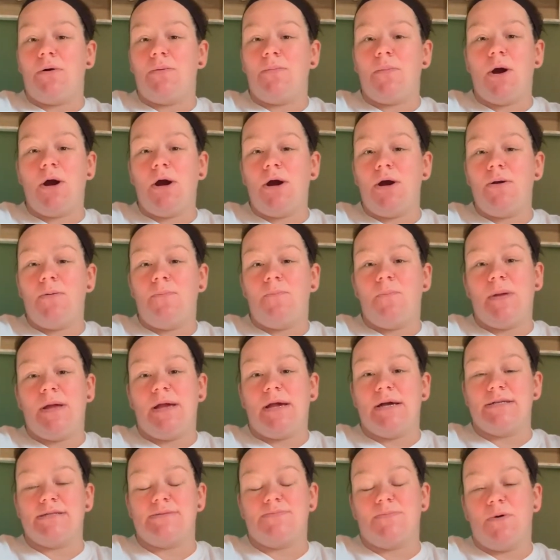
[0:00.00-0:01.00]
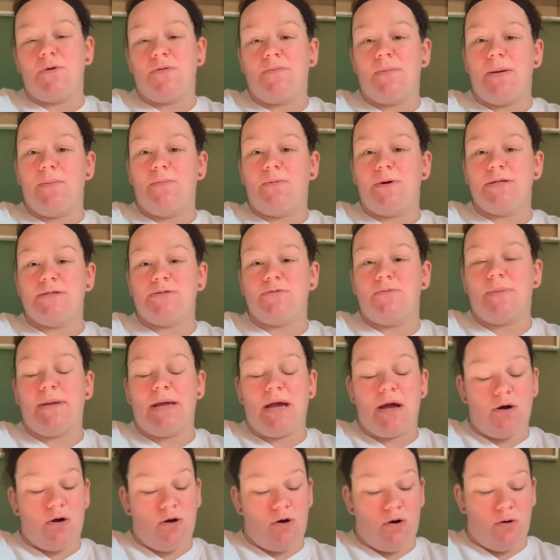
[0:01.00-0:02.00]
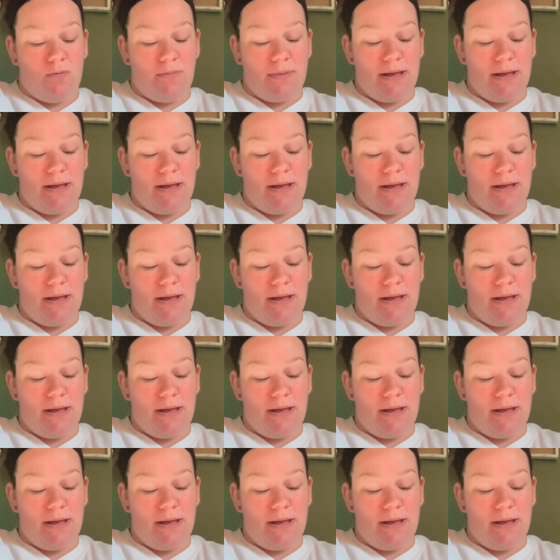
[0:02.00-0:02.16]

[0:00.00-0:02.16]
mark because both my boys will be at home,